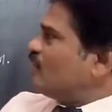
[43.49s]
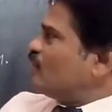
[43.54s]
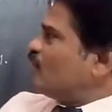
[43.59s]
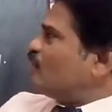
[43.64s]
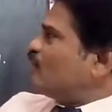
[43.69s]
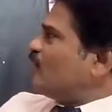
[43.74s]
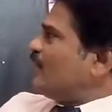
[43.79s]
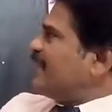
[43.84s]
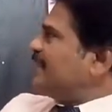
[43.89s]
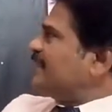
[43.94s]

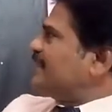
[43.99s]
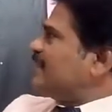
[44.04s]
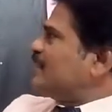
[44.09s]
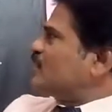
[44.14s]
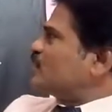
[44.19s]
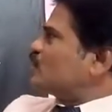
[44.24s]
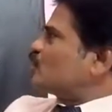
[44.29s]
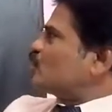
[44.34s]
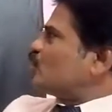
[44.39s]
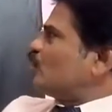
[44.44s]
Why
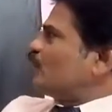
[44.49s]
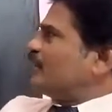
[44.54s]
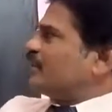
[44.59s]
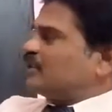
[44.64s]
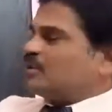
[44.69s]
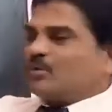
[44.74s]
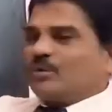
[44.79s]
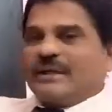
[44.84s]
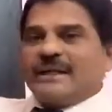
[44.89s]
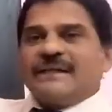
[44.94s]
did
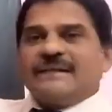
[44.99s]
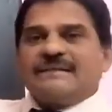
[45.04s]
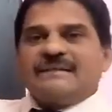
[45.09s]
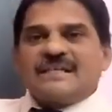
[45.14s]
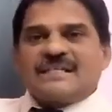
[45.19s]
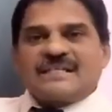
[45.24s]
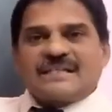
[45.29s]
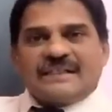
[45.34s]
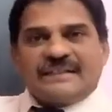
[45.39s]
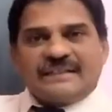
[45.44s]
Soviet Union
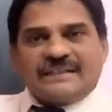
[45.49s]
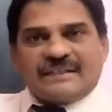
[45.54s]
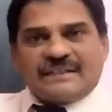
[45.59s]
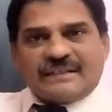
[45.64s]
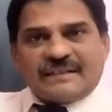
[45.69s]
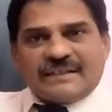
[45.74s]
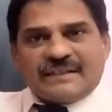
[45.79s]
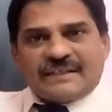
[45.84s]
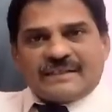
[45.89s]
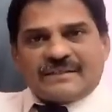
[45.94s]

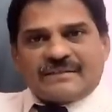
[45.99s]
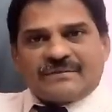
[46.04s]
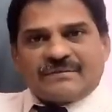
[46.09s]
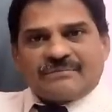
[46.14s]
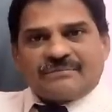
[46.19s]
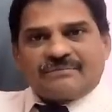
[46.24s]
disintegrate?